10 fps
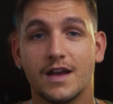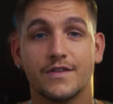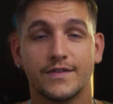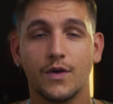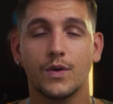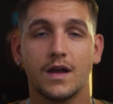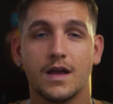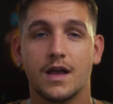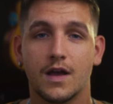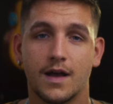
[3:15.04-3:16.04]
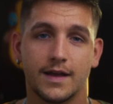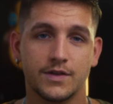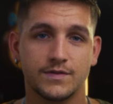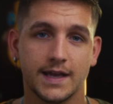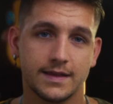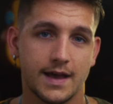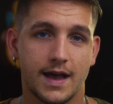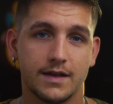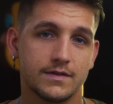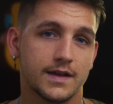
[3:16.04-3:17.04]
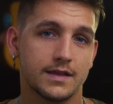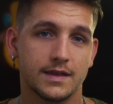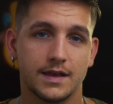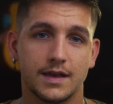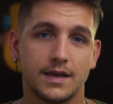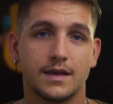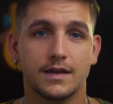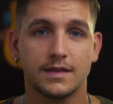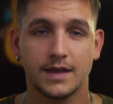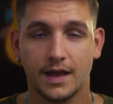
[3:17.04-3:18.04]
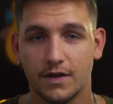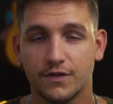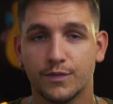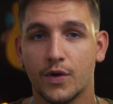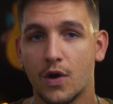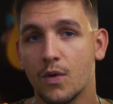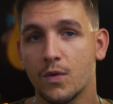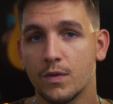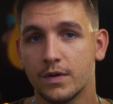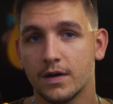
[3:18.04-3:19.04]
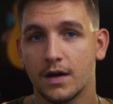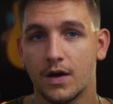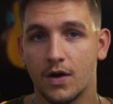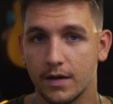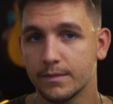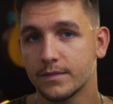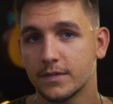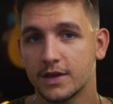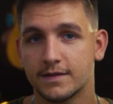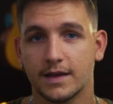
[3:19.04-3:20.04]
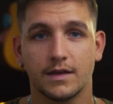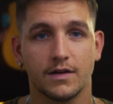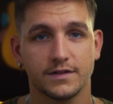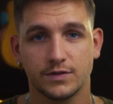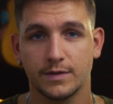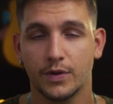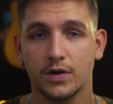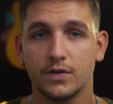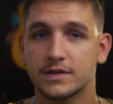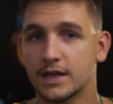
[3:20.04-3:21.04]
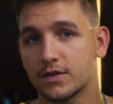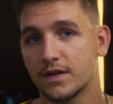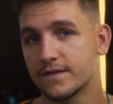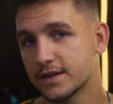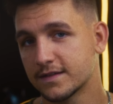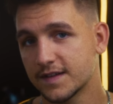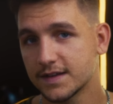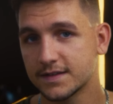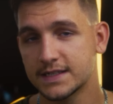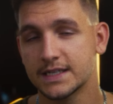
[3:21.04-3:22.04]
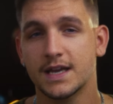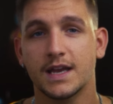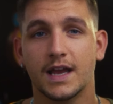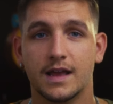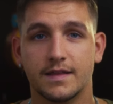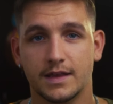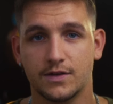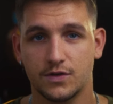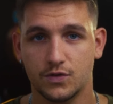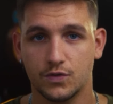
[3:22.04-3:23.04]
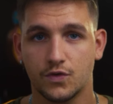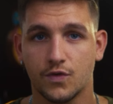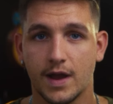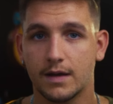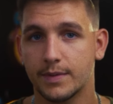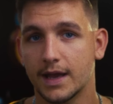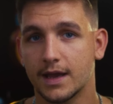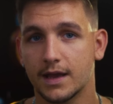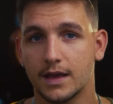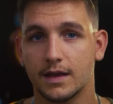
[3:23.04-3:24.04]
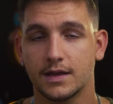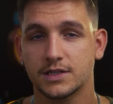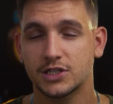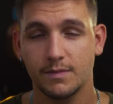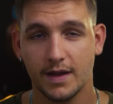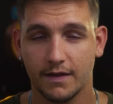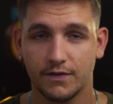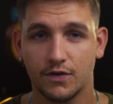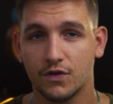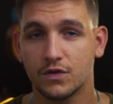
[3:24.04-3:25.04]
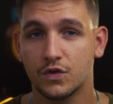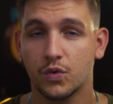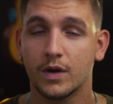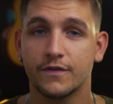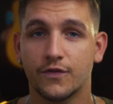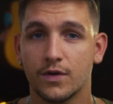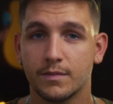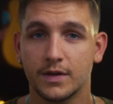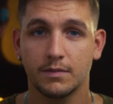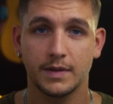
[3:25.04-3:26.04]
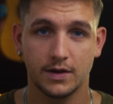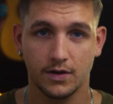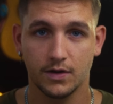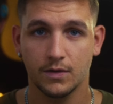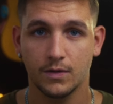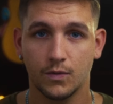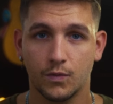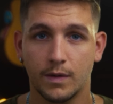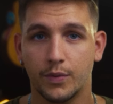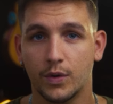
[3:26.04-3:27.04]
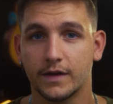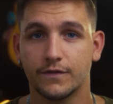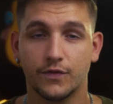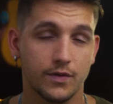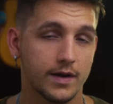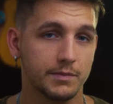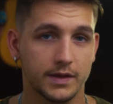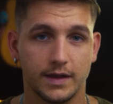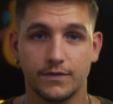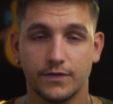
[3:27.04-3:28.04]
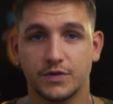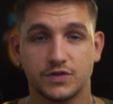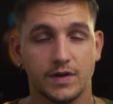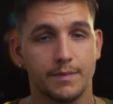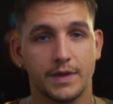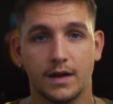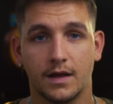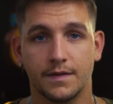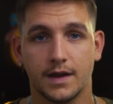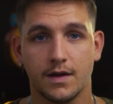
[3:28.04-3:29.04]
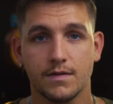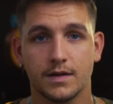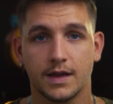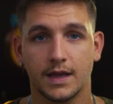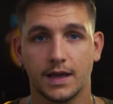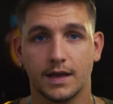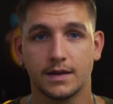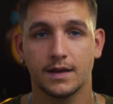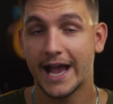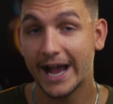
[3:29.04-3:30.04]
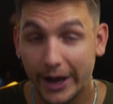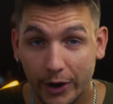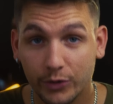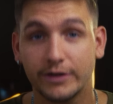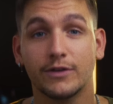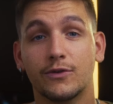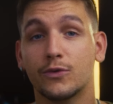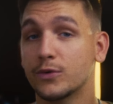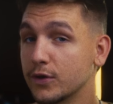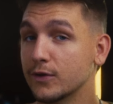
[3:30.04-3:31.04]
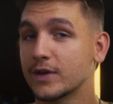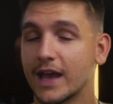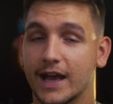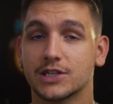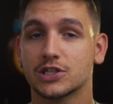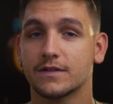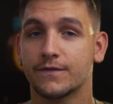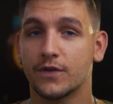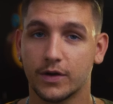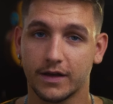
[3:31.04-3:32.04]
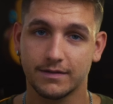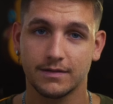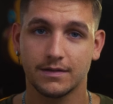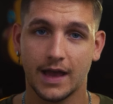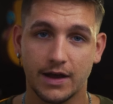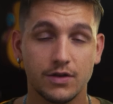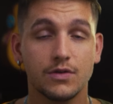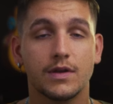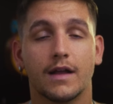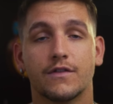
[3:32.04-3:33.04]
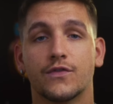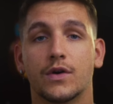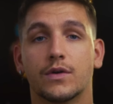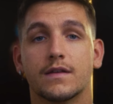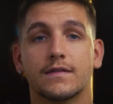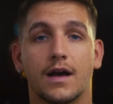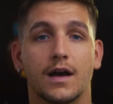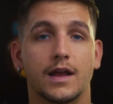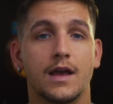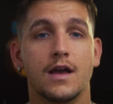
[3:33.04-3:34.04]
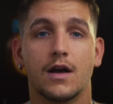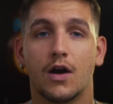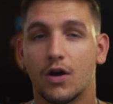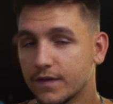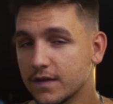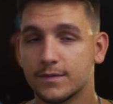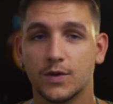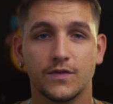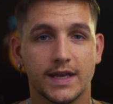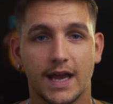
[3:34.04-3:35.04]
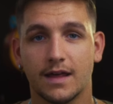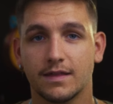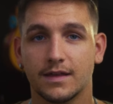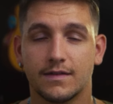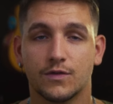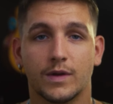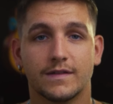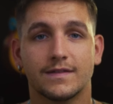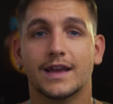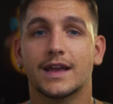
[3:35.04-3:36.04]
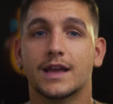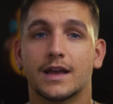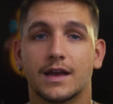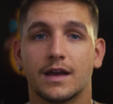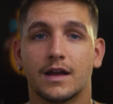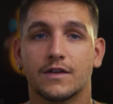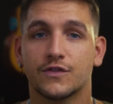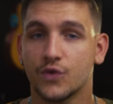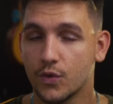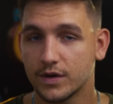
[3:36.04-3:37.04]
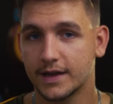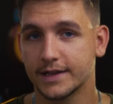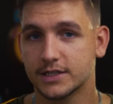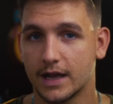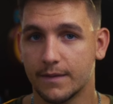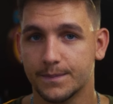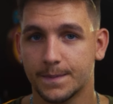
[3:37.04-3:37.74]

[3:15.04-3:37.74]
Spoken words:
So you take that, you take the Thanos Pro arm, you take the RS3 Pro, you take your FX6, and then you grab a G Master 24mm 1.4, I believe. You strap that on there. And how do you catch focus? How do you catch focus on all these moving athletes once they score a touchdown?